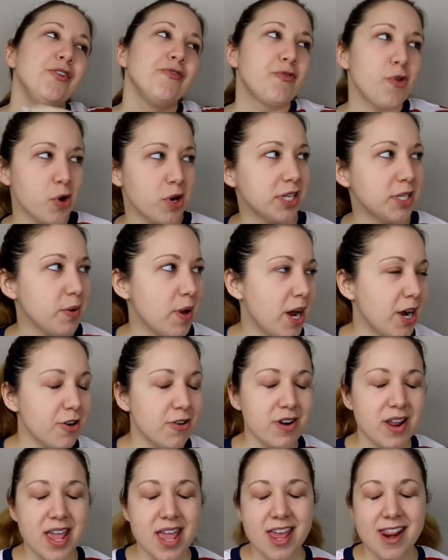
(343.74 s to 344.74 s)

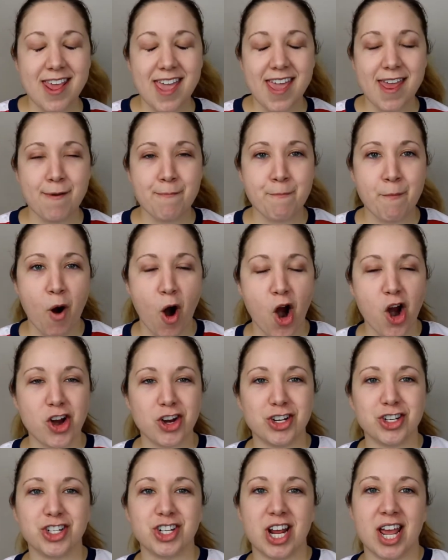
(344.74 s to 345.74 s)
4,200 yen in
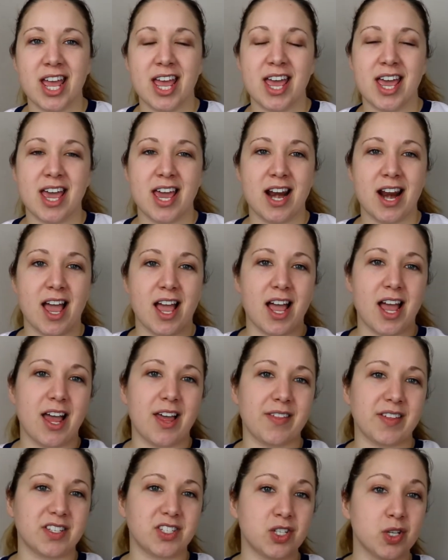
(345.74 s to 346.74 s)
March, and
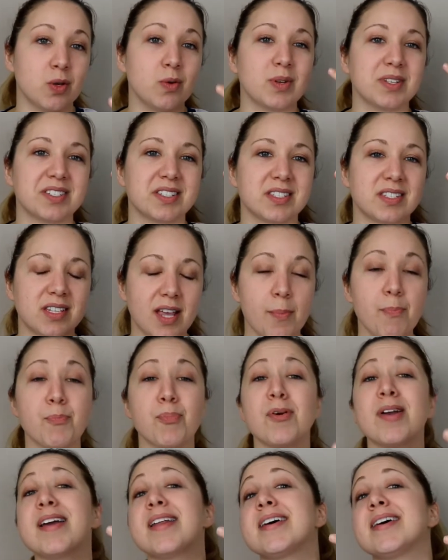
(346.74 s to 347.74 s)
that's two
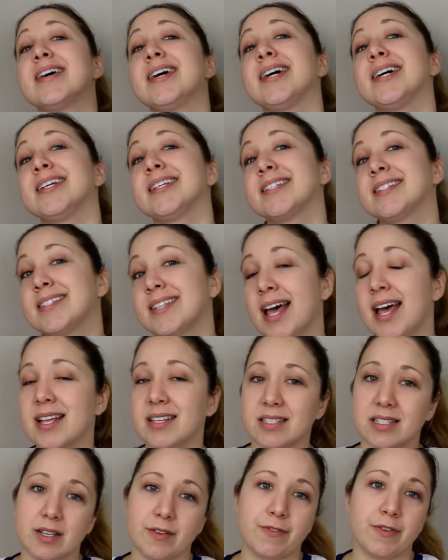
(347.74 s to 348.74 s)
separate
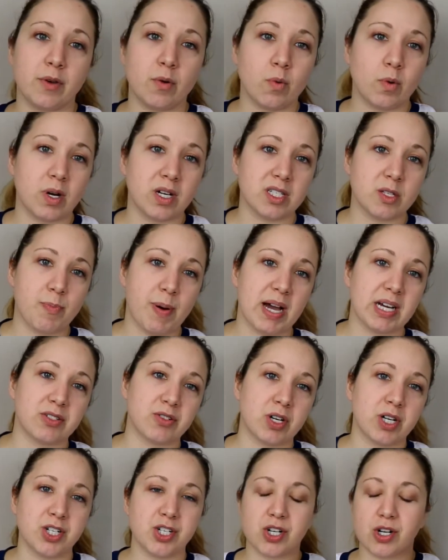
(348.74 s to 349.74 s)
sets if you want the
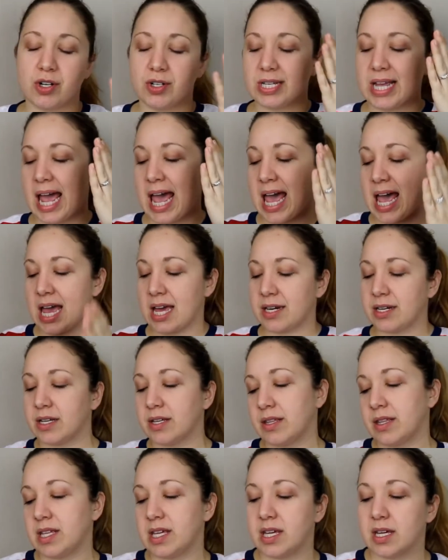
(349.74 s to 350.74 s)
Path Rangers and
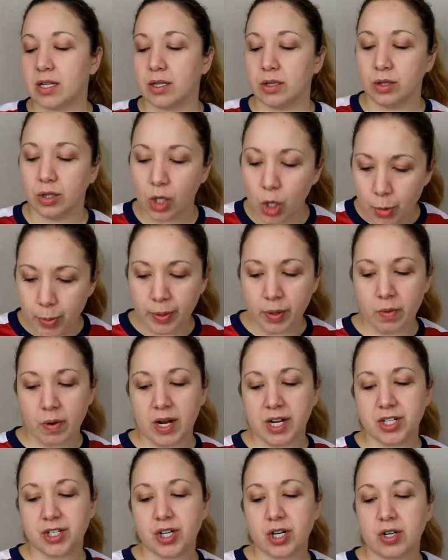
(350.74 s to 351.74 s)
the Lupin
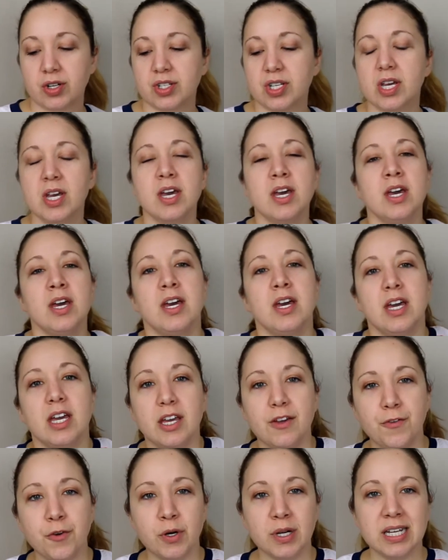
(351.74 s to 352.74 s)
Rangers.
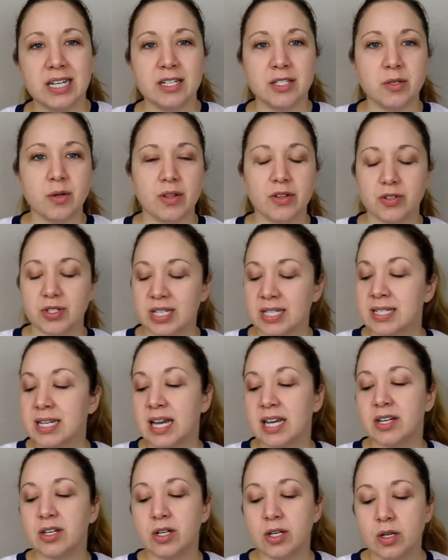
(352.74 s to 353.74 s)
If you want to get into other
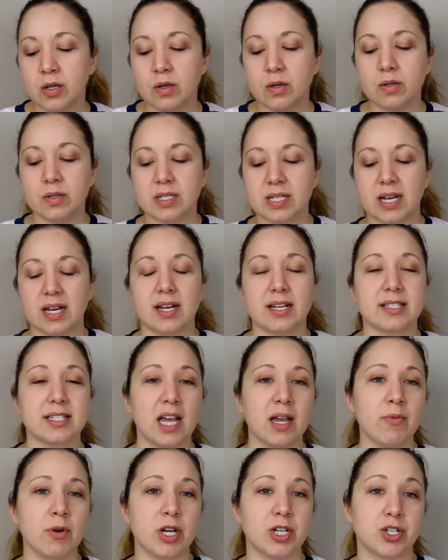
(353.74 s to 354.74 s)
Sentai news,
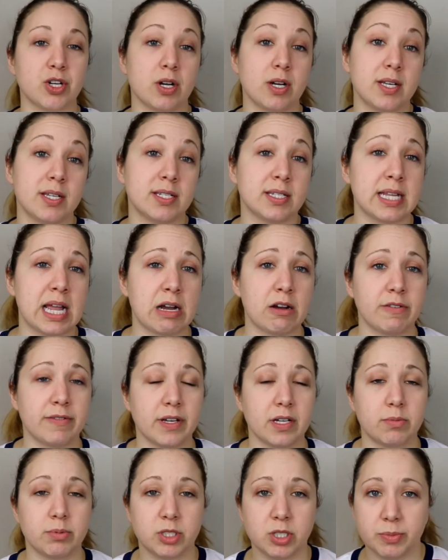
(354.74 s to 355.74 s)
Time Ranger is now
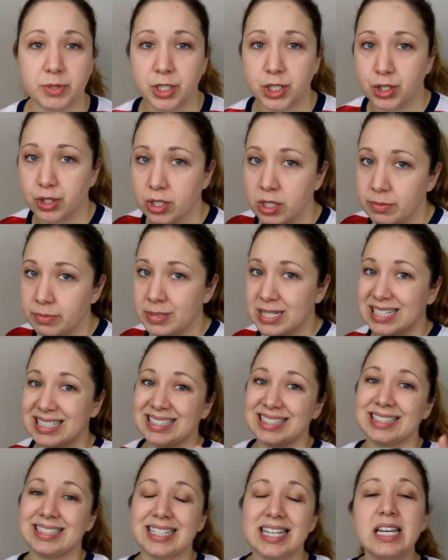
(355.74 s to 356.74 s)
available to be streamed
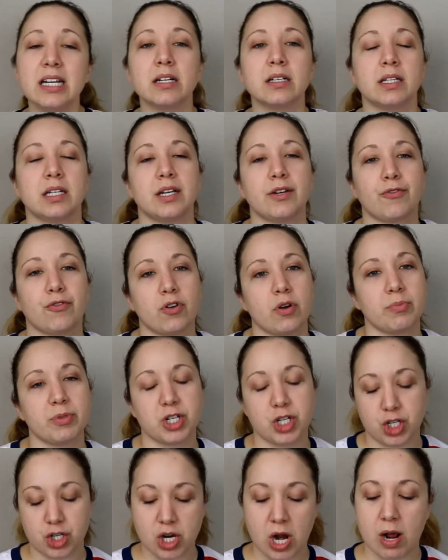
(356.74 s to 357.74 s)
legally from
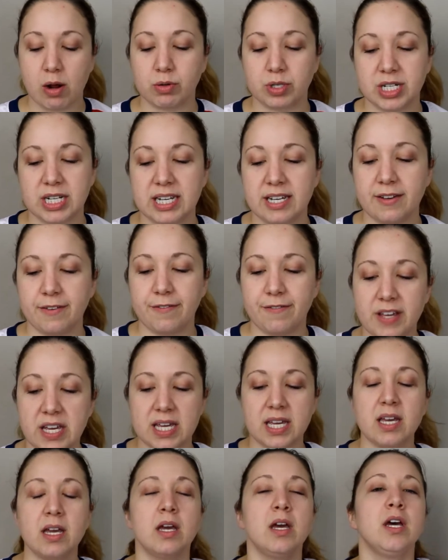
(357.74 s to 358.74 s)
Shout
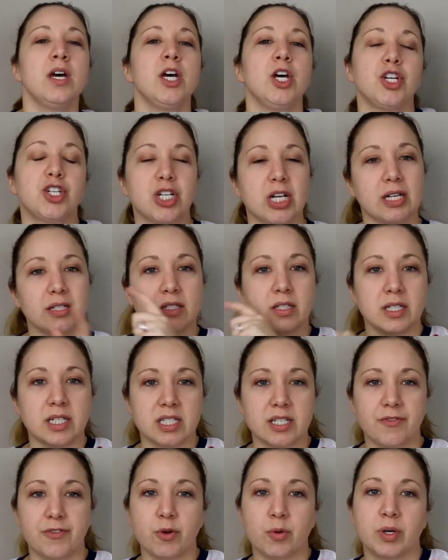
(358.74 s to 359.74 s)
TV. Check out the
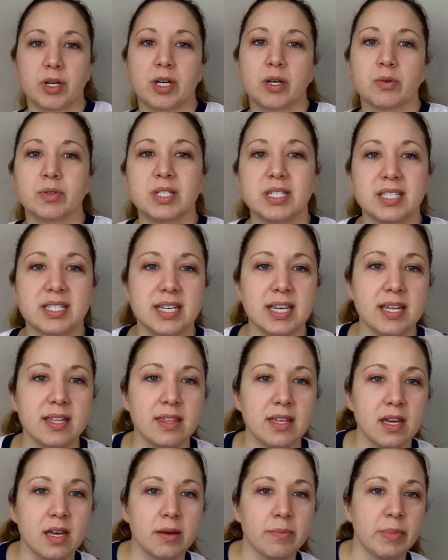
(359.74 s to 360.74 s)
links if you want to go see
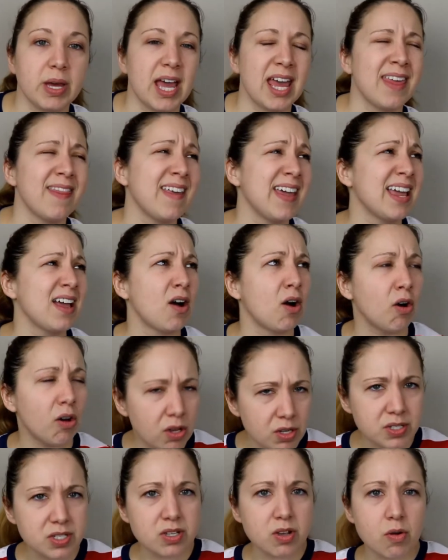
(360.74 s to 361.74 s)
them. And they
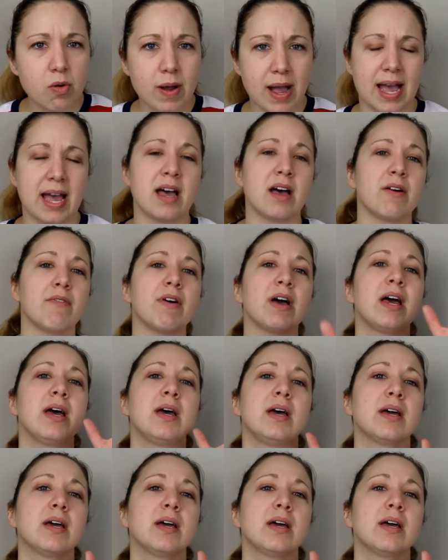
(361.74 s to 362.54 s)
also have